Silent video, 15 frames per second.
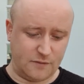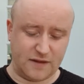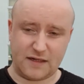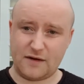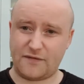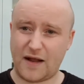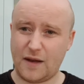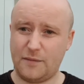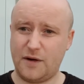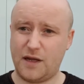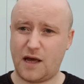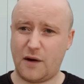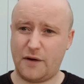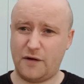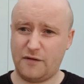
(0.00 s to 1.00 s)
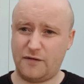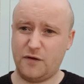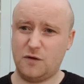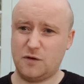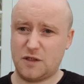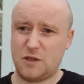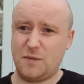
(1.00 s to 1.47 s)
development going at
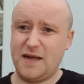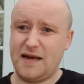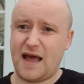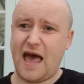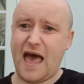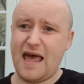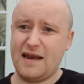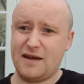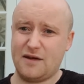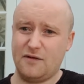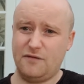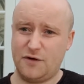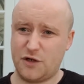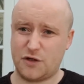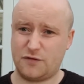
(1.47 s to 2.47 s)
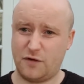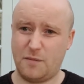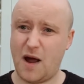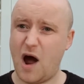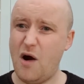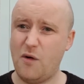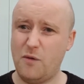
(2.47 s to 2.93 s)
full speed ahead just from
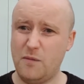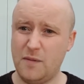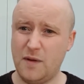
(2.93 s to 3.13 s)
home,